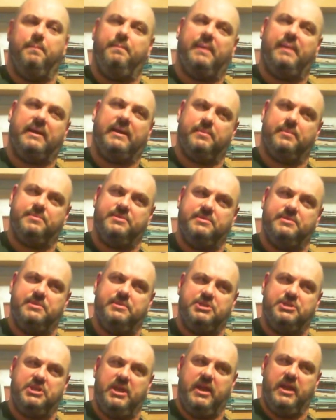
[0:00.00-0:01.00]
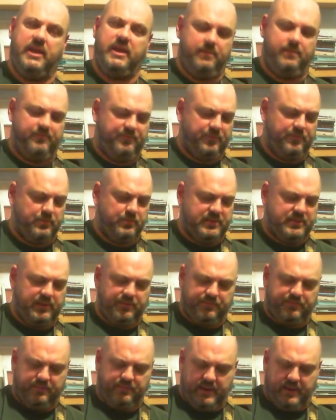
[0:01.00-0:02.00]
Back up to the G,
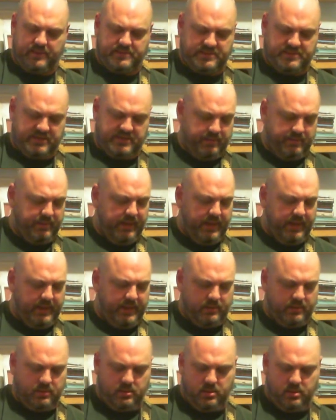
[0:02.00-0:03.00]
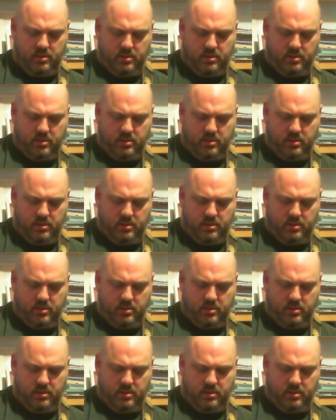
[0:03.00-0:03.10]
14th fret, same again.